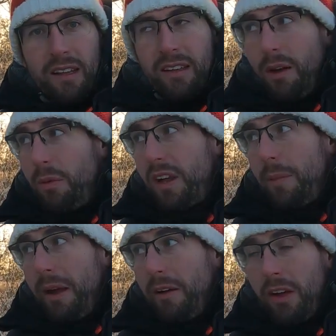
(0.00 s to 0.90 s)
So we've
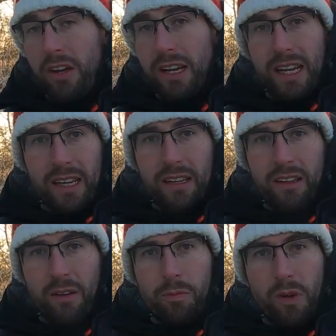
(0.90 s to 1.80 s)
come out early.
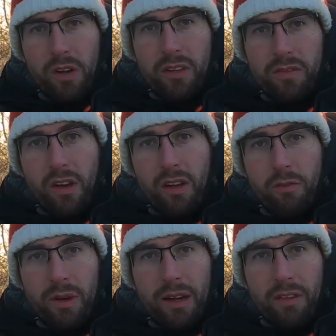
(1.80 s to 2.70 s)
It was -5
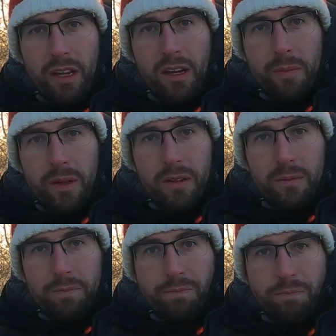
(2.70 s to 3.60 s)
when we left the car park.
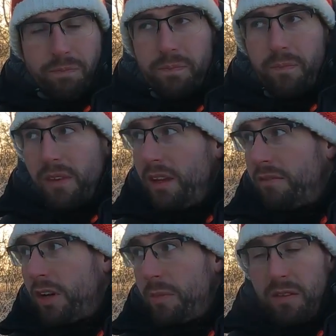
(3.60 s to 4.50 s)

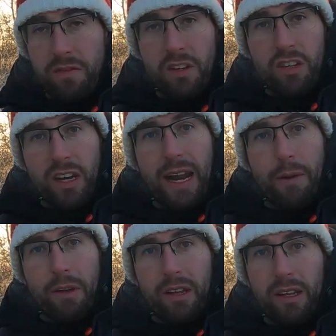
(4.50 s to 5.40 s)
Only been fishing an
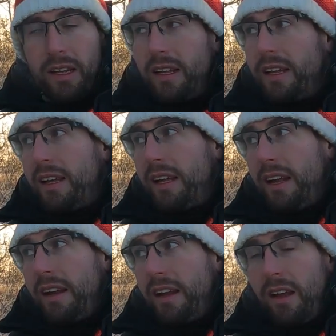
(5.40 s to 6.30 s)
hour,
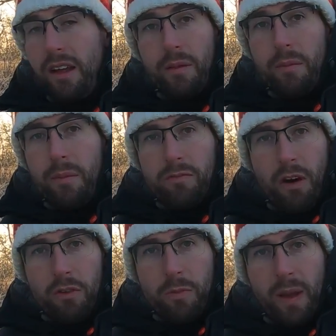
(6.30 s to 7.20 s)
and my
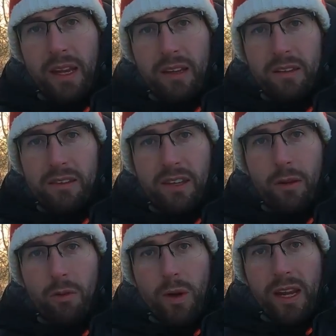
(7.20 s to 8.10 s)
roach bait
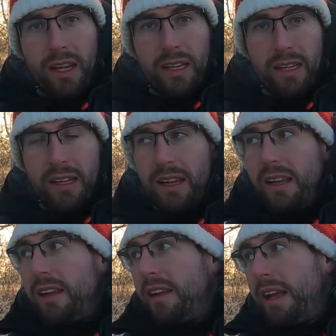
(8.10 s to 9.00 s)
sailed away.
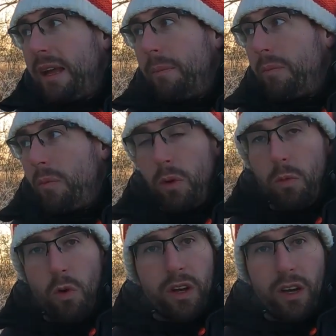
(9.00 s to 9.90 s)
We were
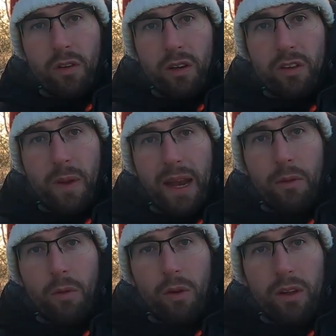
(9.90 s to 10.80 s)
walking along this
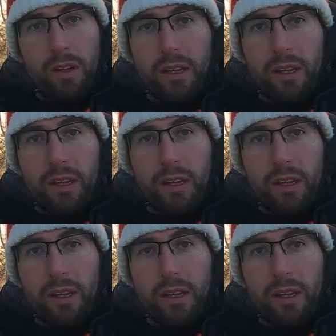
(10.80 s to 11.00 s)
backwater.